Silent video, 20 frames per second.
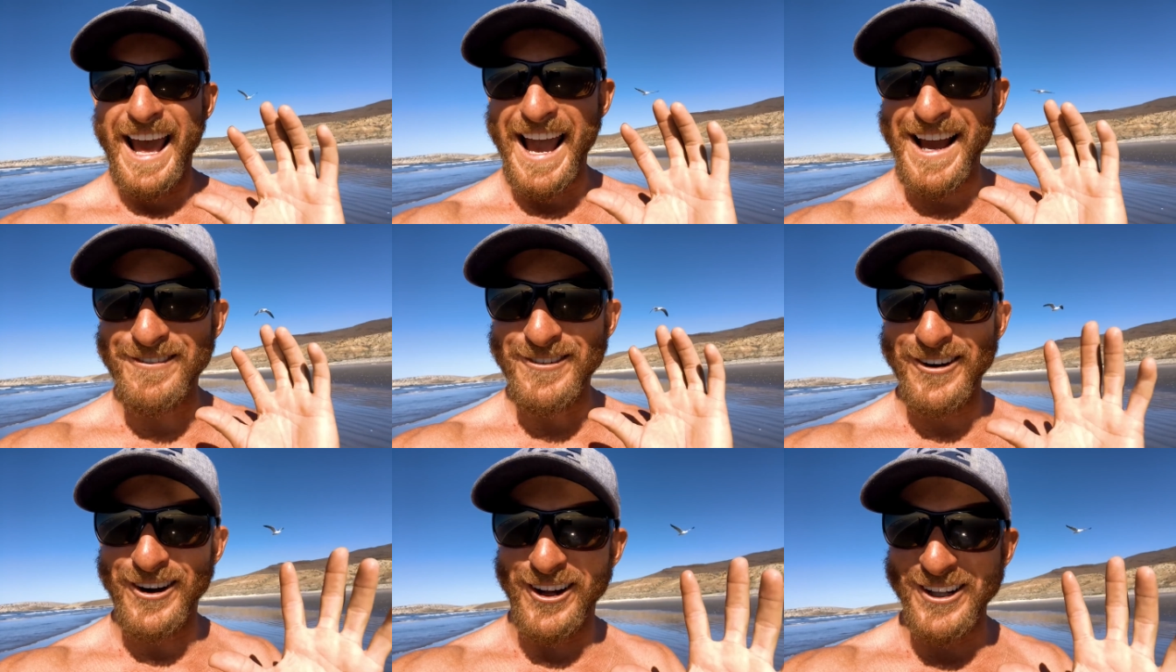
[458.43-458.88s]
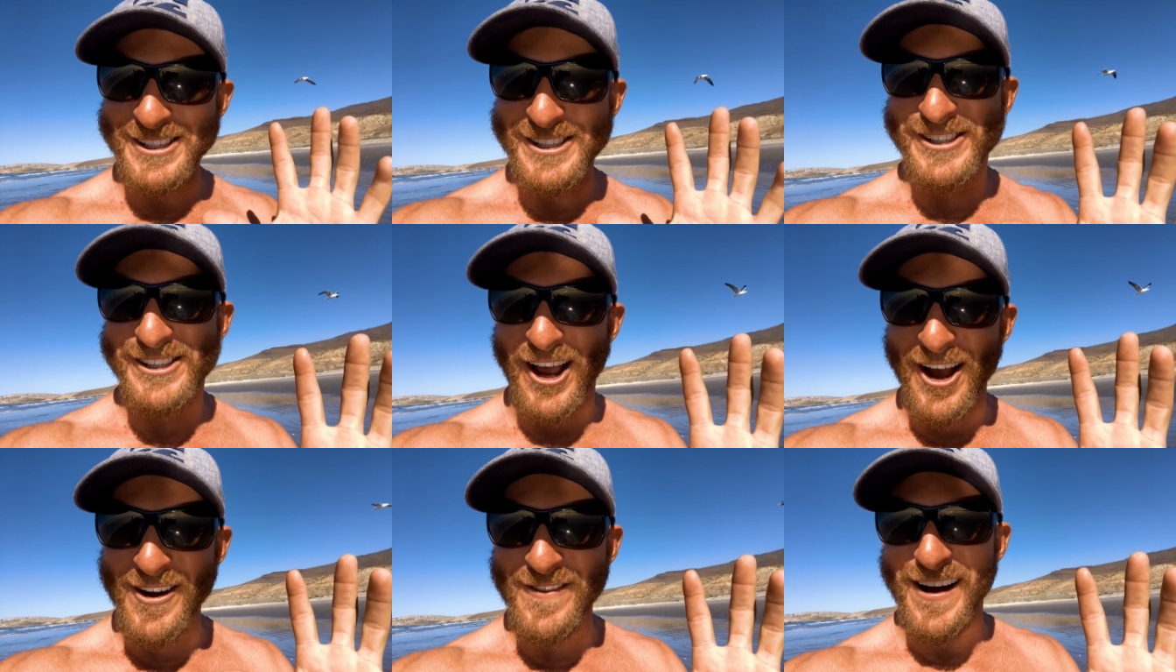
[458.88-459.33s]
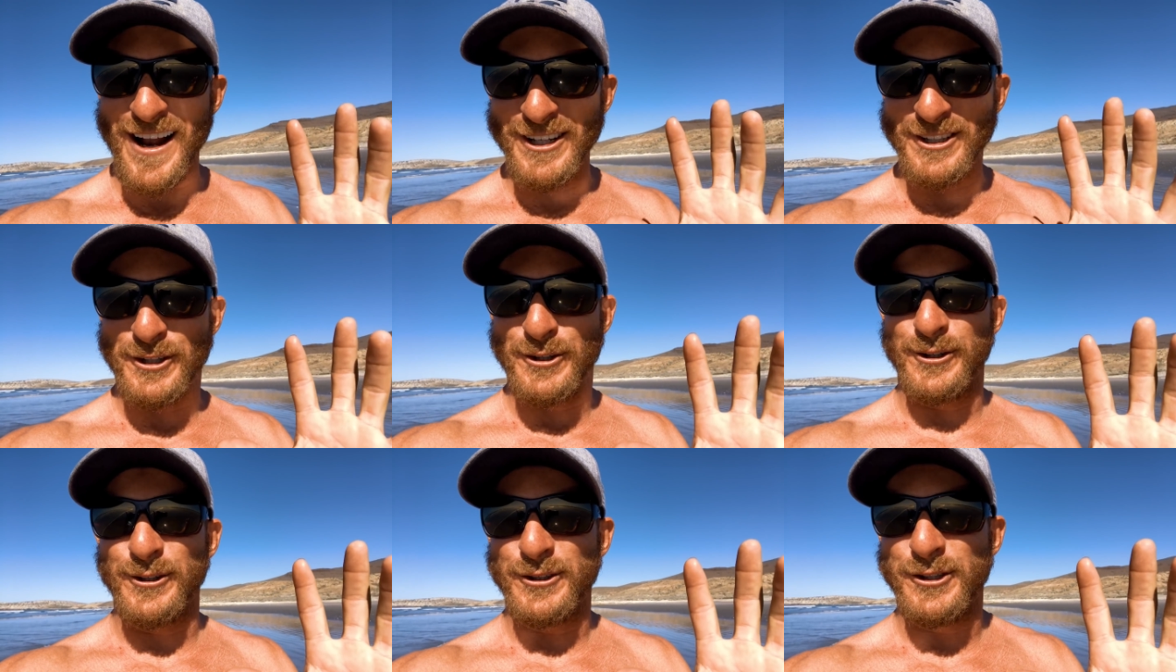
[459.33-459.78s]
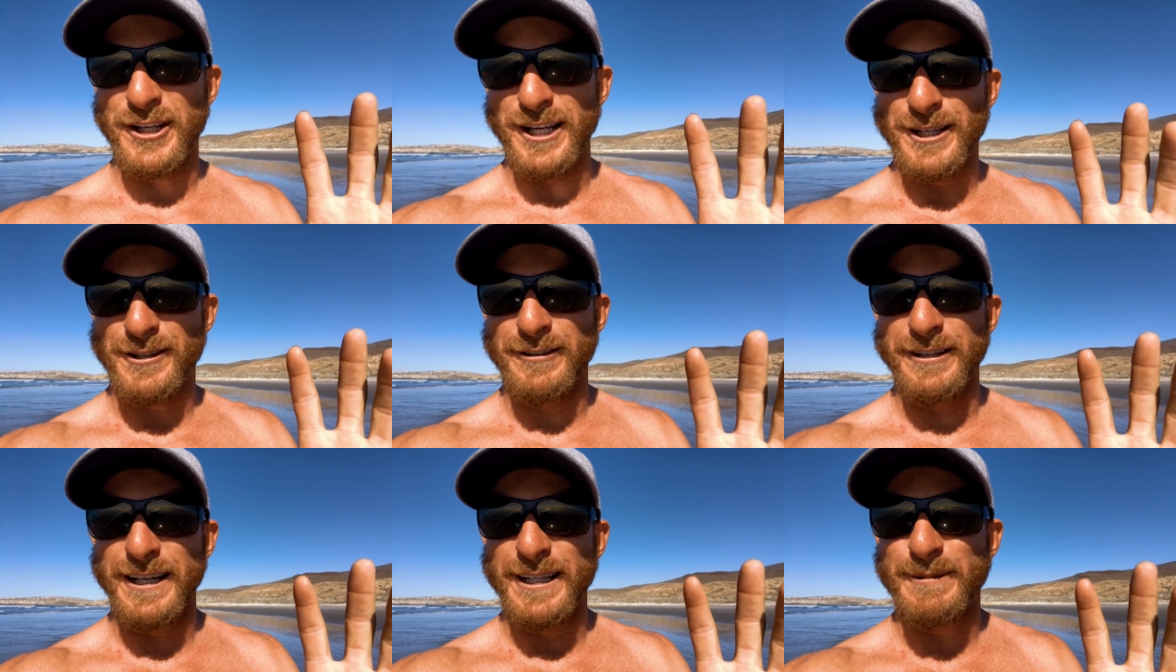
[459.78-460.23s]
and we've got so much cool
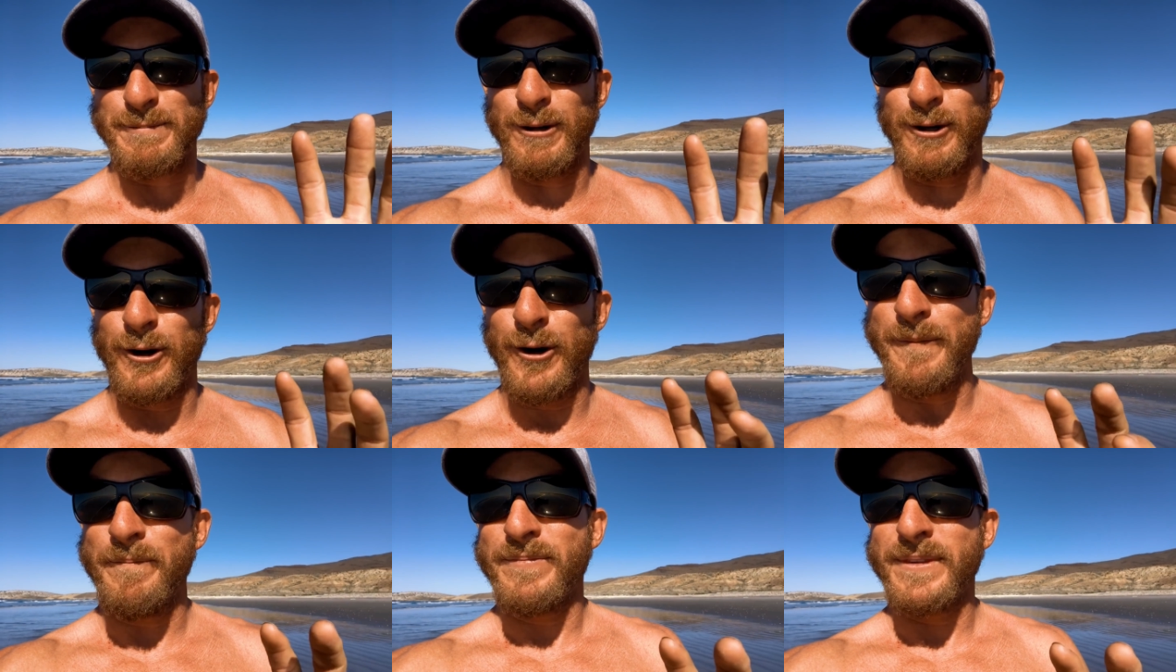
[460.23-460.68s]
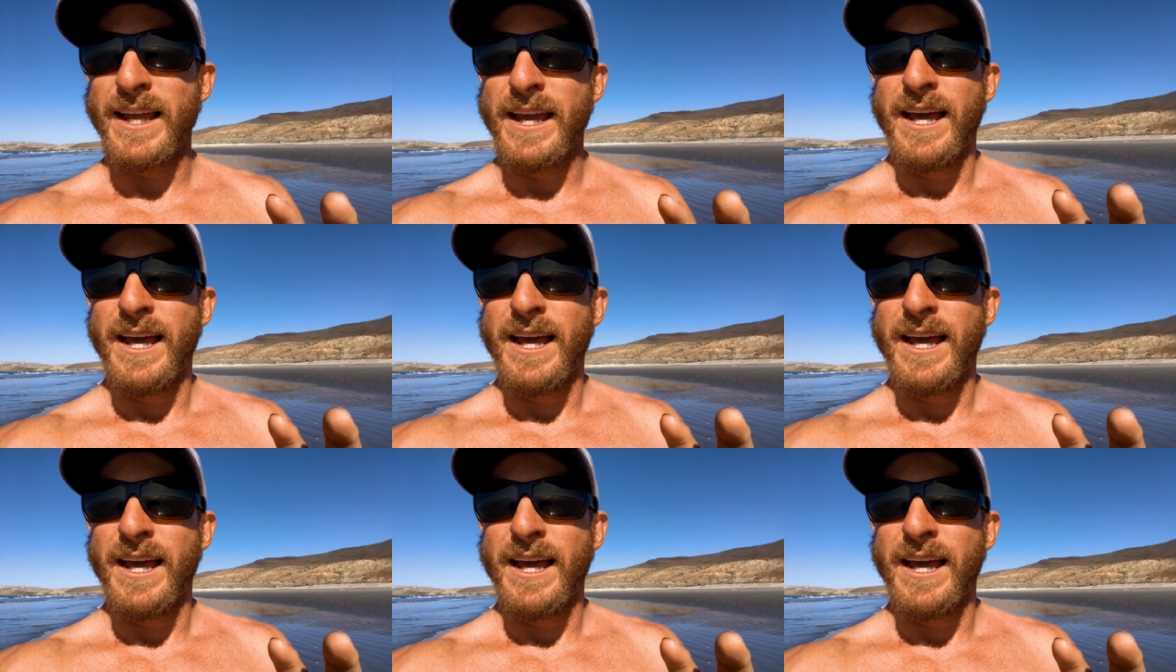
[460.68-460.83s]
shit to explore.